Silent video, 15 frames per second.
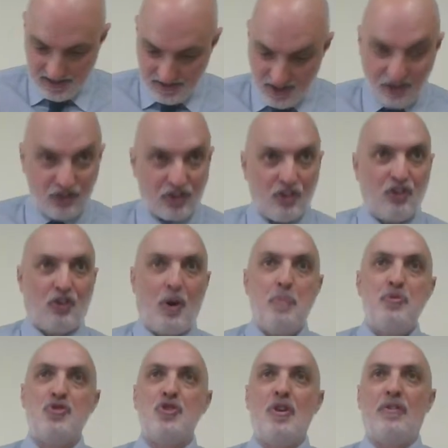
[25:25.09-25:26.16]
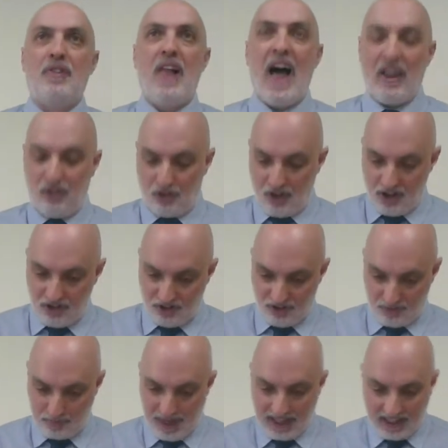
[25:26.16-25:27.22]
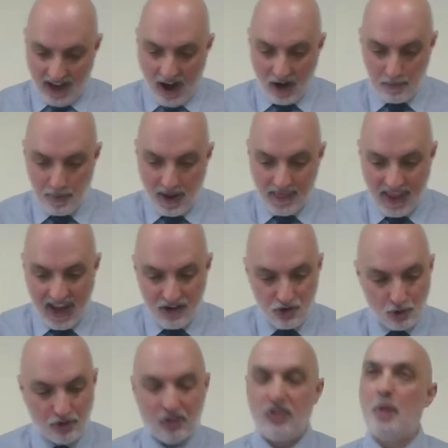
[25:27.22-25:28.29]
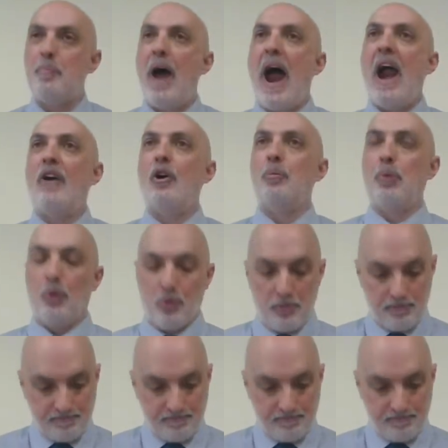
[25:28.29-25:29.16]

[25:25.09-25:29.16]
This description of Lazarus being carried by the angels, it's a parable.